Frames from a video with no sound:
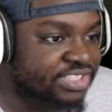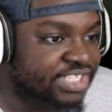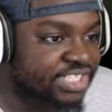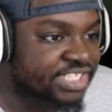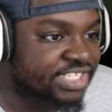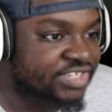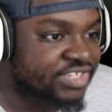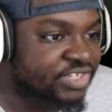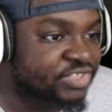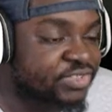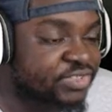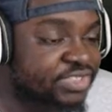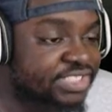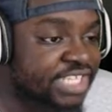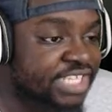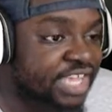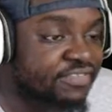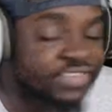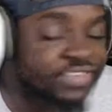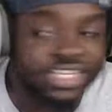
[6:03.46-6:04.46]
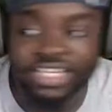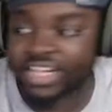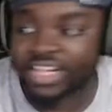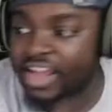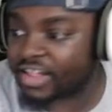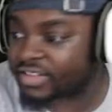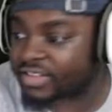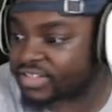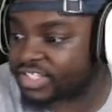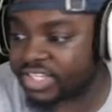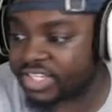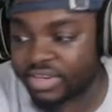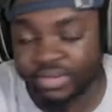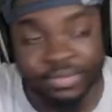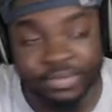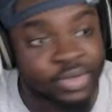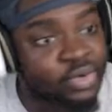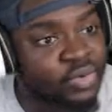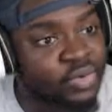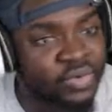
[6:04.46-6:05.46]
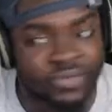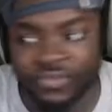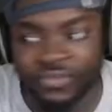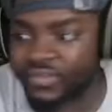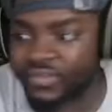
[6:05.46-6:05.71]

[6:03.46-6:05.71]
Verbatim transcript: hundred seventy dollars to move?